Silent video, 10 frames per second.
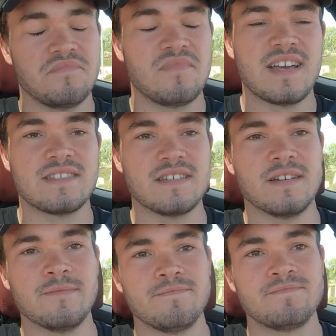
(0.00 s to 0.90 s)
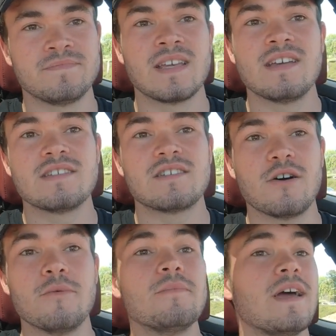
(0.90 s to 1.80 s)
that's it.
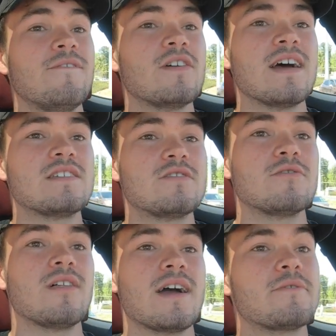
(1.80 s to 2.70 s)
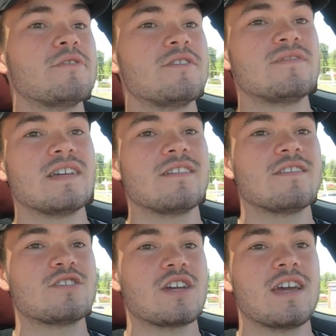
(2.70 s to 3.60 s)
So if you guys do like what you've seen on
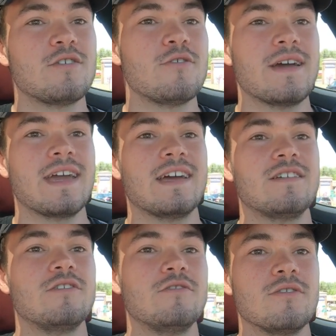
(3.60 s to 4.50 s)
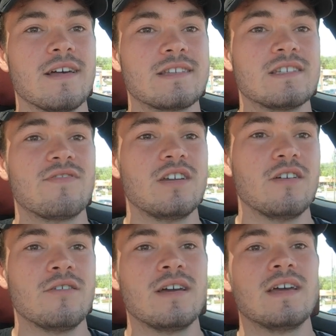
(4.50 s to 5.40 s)
this channel and you do like this
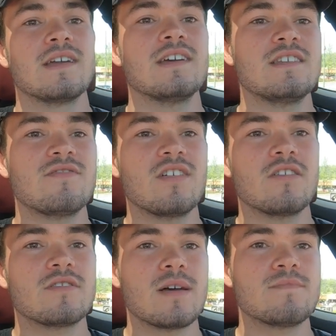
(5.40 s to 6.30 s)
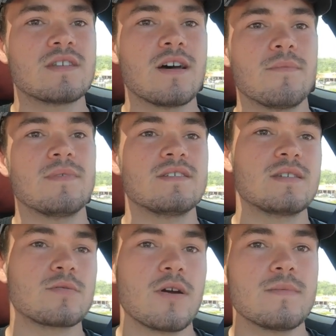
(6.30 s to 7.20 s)
video, give this video a thumbs up,
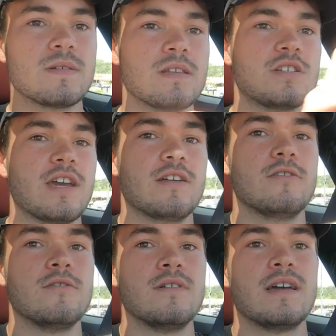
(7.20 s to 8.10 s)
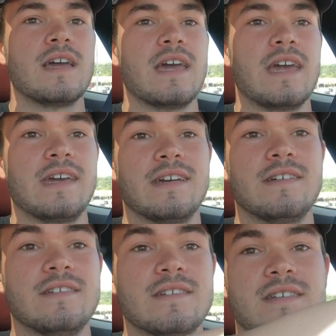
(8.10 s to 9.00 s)
subscribe to the channel,
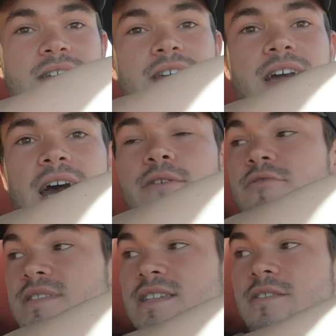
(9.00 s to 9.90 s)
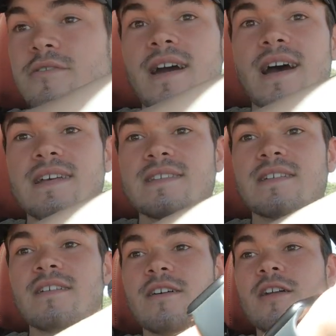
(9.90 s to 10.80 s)
and I will see you guys
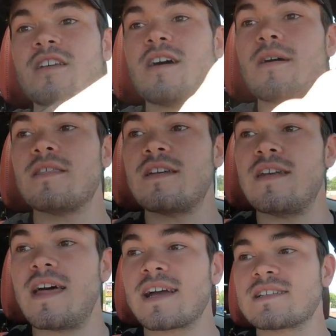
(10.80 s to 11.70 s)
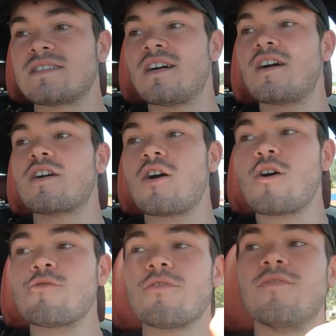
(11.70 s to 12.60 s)
on the next
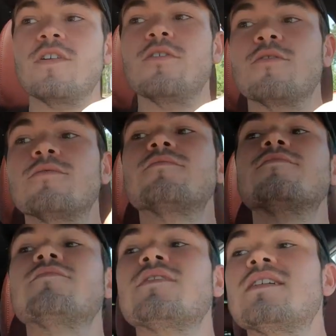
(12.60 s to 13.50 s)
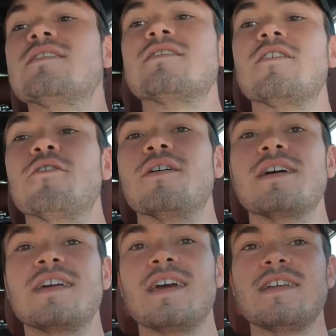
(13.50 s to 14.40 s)
car review. So
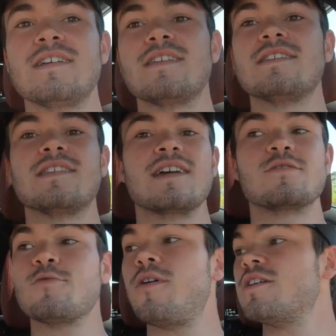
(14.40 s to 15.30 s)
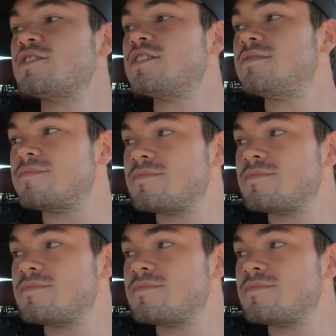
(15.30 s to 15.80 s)
again, thanks for watching.